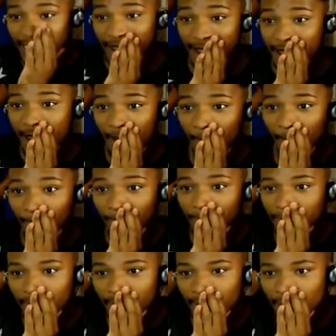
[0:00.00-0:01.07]
Damn!
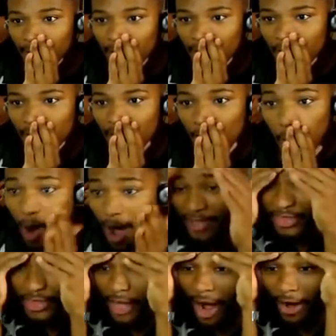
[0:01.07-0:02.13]

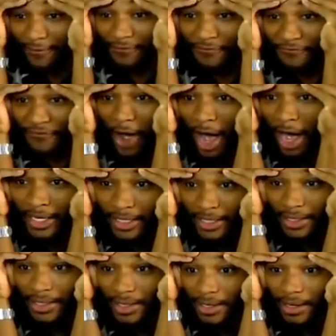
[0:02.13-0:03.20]
What the
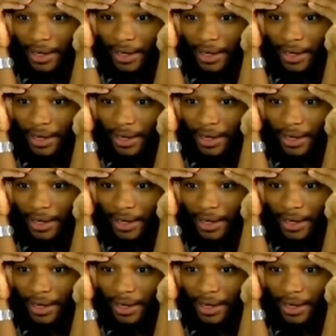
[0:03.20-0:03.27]
fuck?